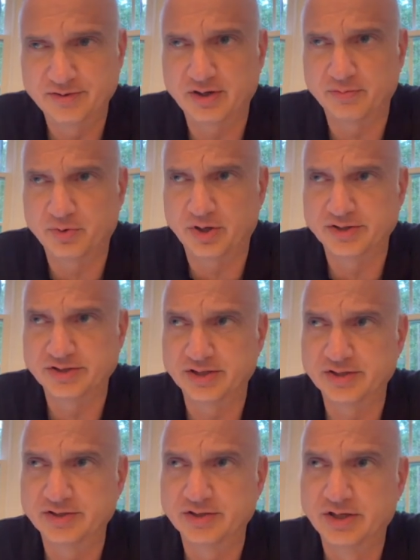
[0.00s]
a
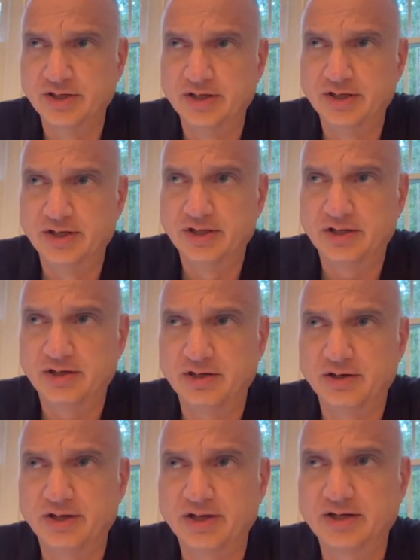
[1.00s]
process.
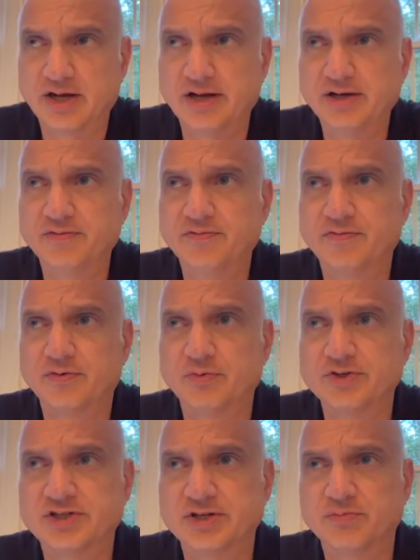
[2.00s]
It kind of
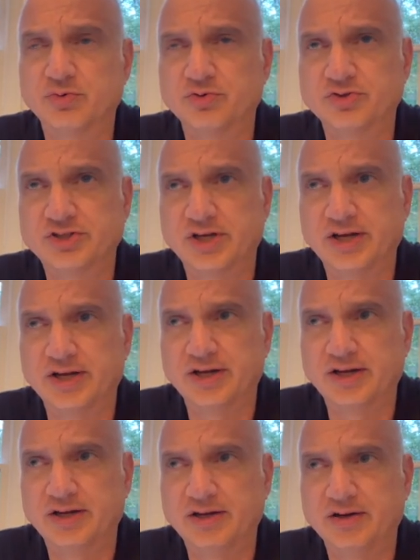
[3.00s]
resembles
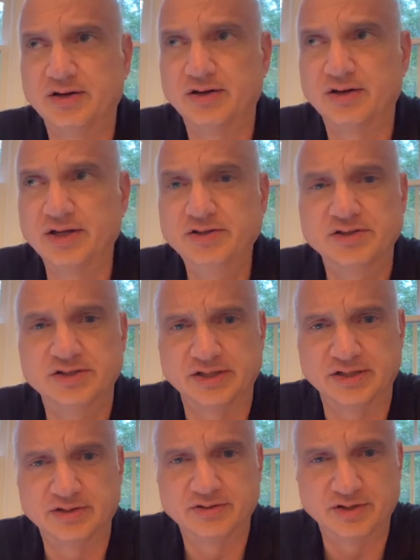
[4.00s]
a
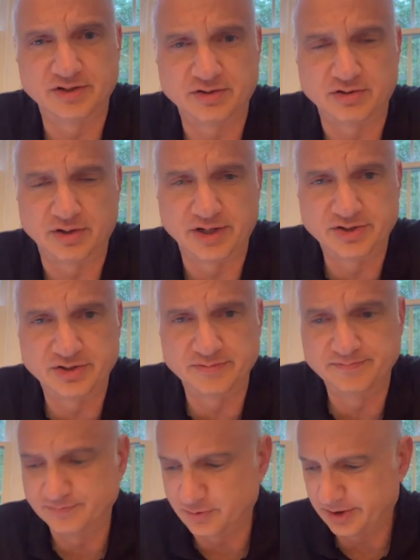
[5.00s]
entity
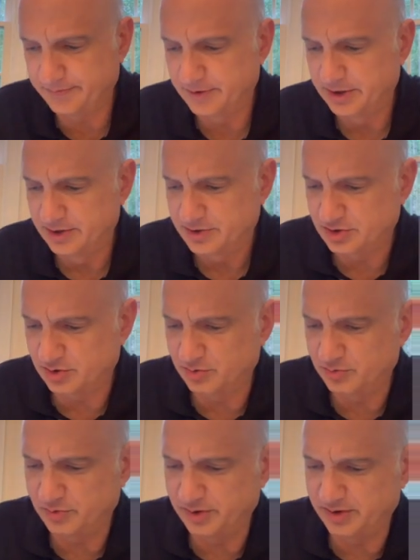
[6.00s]
declaration, right?
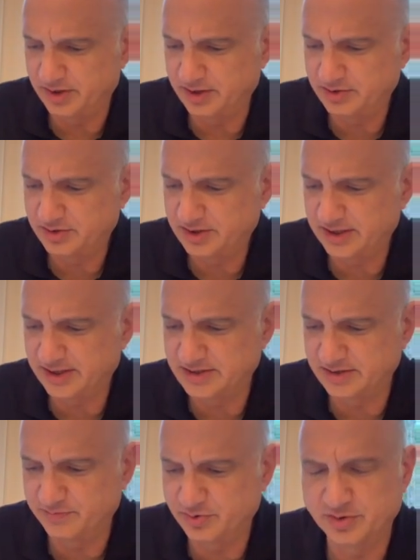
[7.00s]
So the entity has
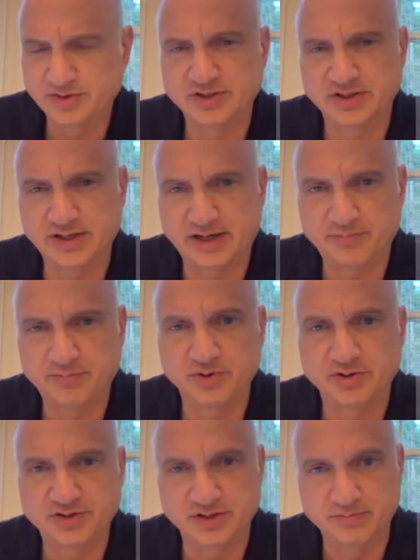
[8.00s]
inputs and
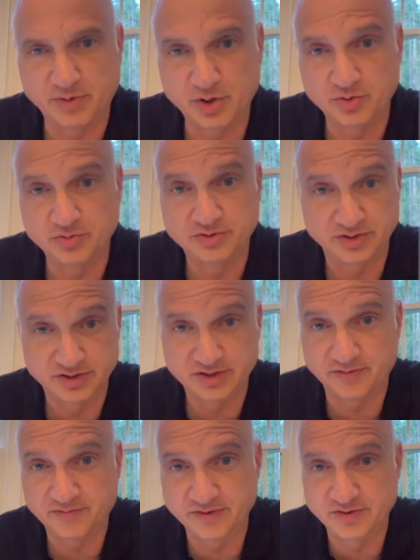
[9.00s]
outputs and modes and
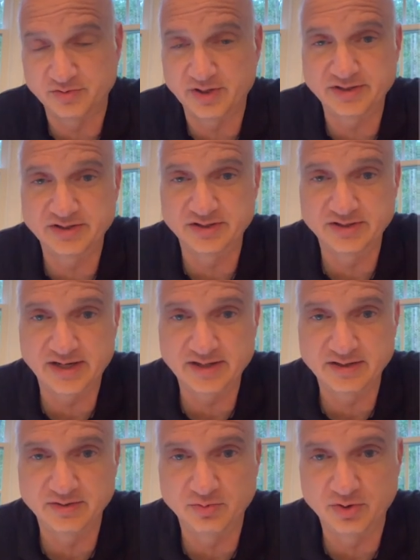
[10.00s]
stuff, and so that's
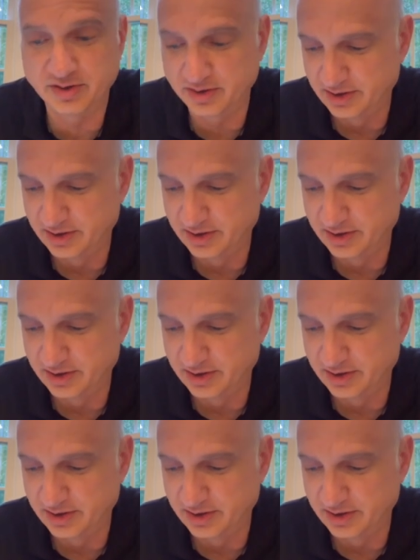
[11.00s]
exactly what